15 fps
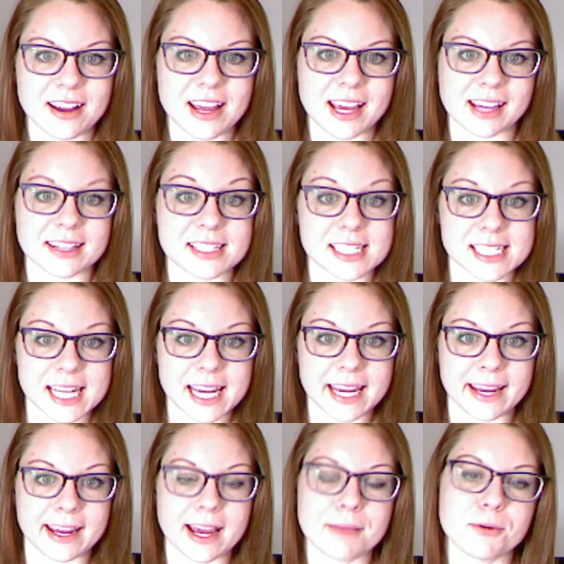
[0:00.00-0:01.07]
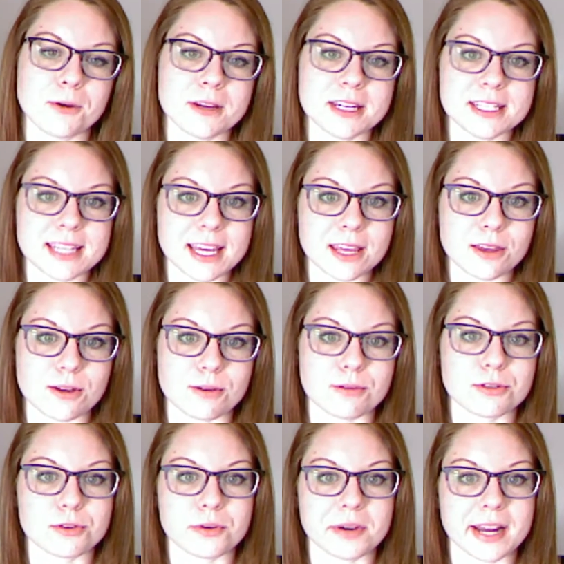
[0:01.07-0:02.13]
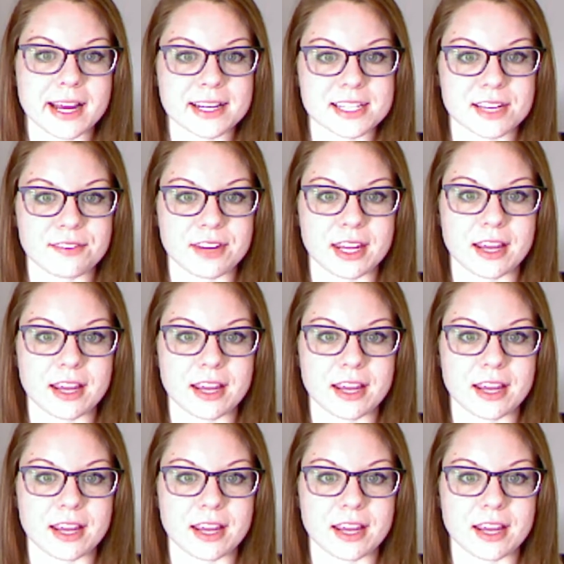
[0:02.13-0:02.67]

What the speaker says: and today I'm going to take you through an activity